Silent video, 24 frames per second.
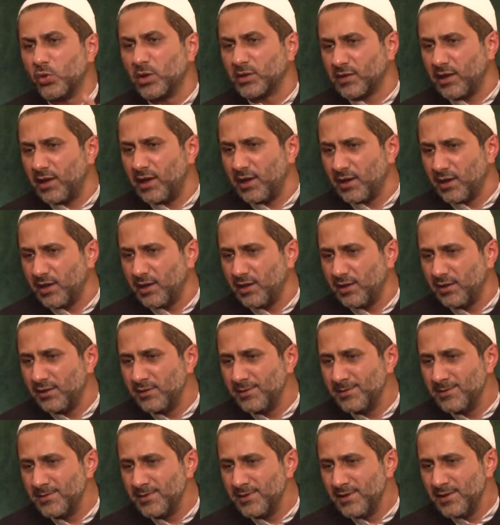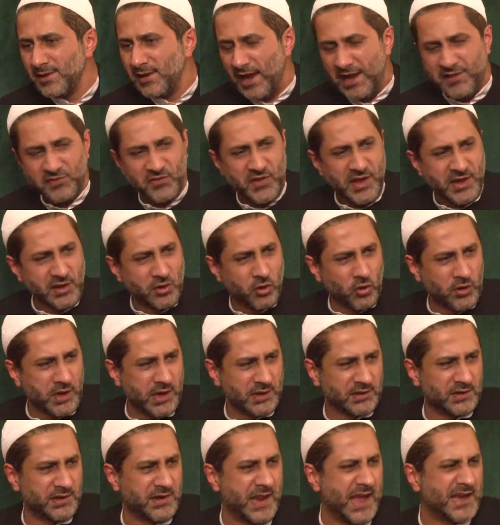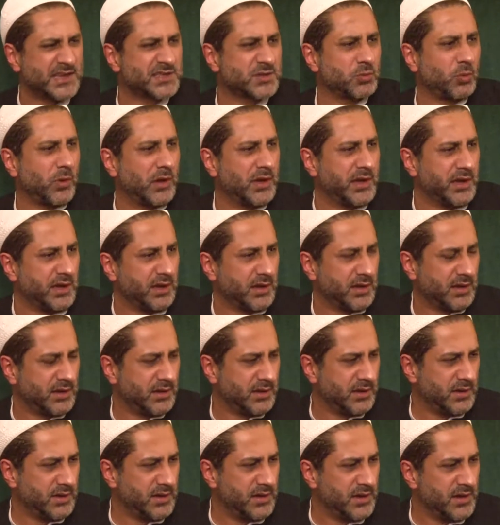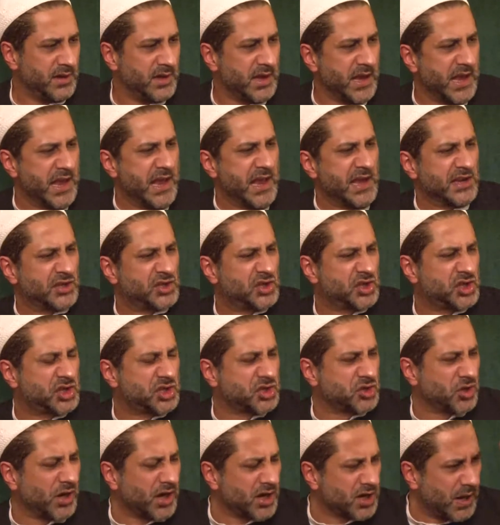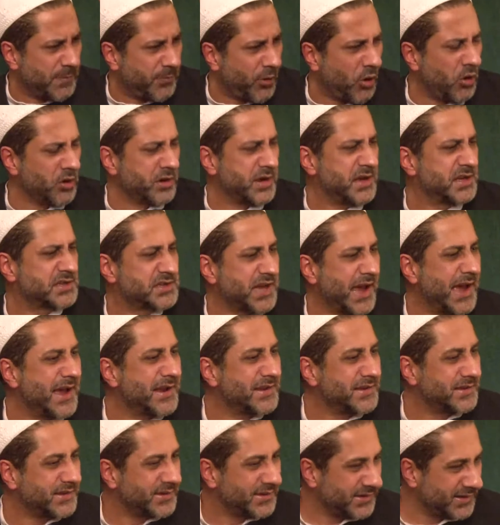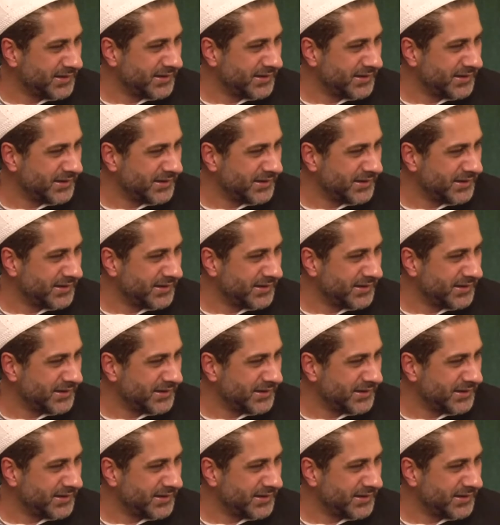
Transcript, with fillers: wa ta'ala. And then look at the next wali. He struck upon his head.